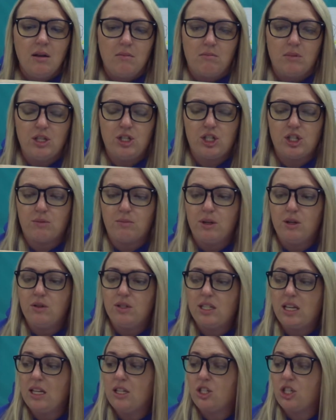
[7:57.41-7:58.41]
Mr.
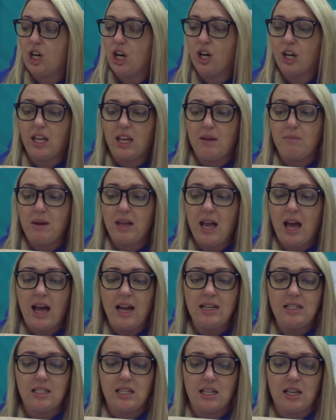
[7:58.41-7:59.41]
Moose hid Turkey
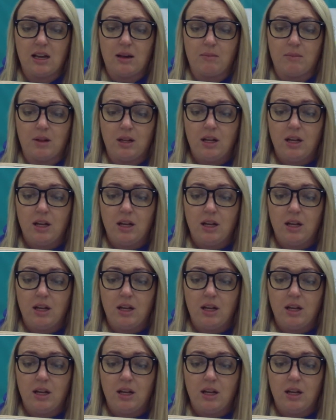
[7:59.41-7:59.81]
behind him.